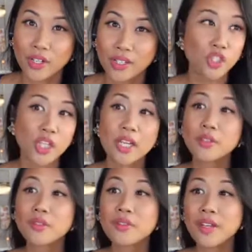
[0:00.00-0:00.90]

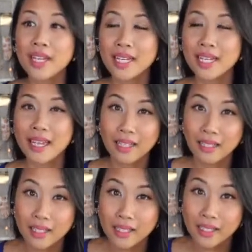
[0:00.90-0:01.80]
generating a
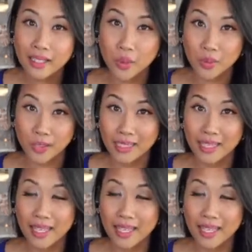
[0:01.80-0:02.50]
click to tweet